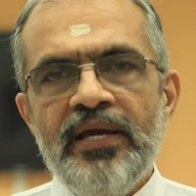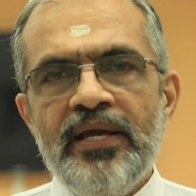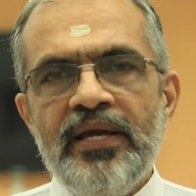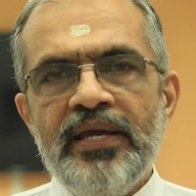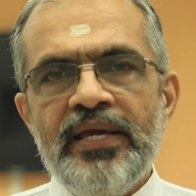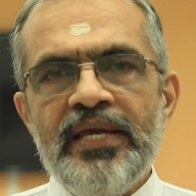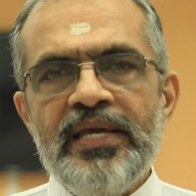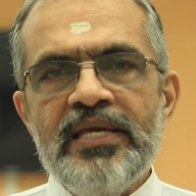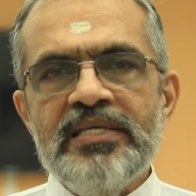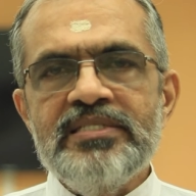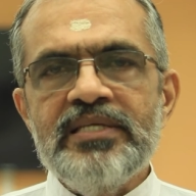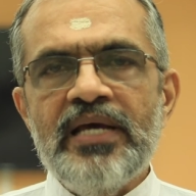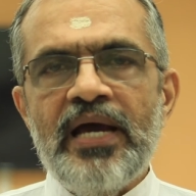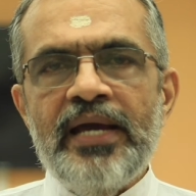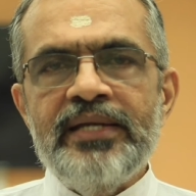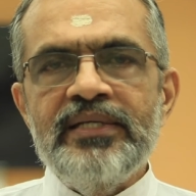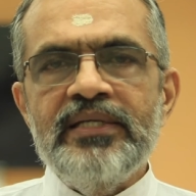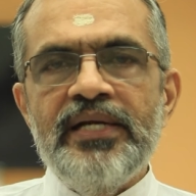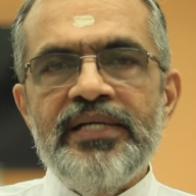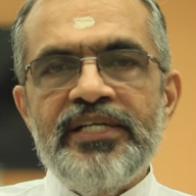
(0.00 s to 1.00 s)
is
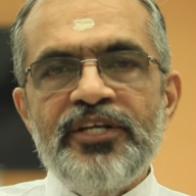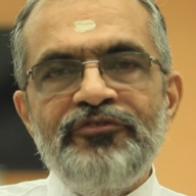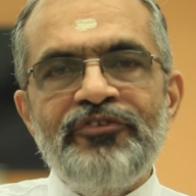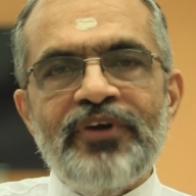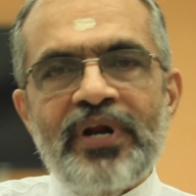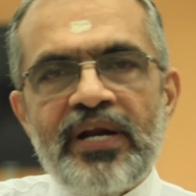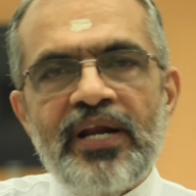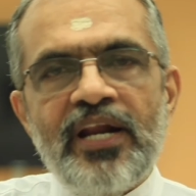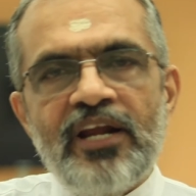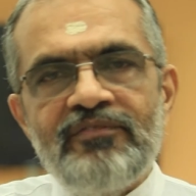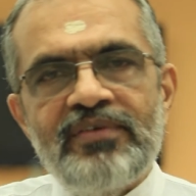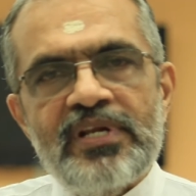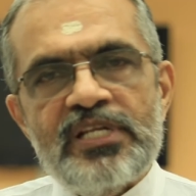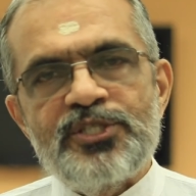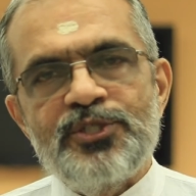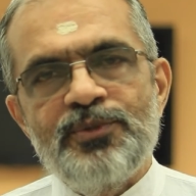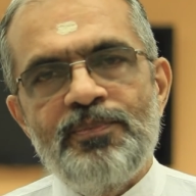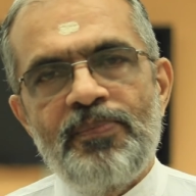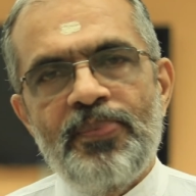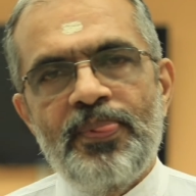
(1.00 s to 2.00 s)
at different
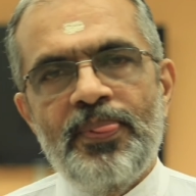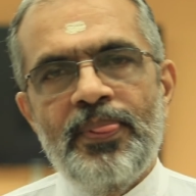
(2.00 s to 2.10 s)
levels.